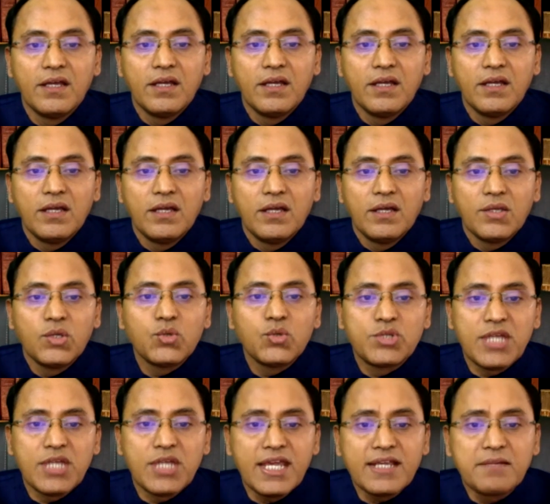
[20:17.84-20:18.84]
You take
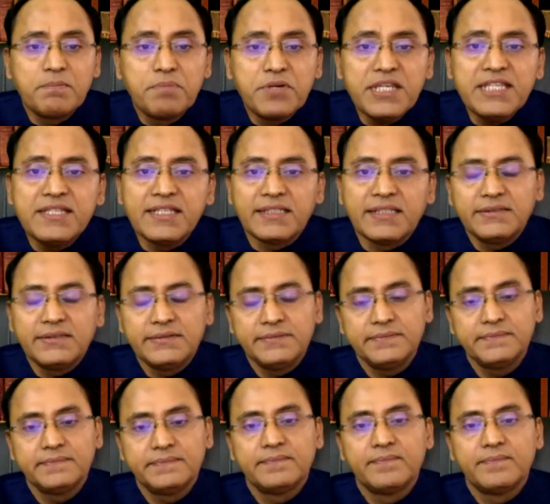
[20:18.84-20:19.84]
breathing,
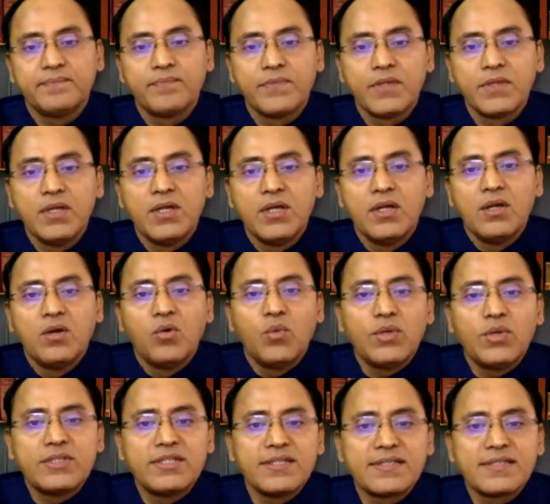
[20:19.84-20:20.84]
which
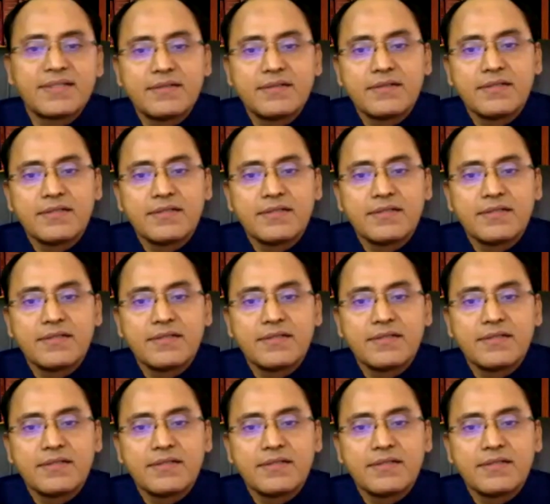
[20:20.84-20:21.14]
is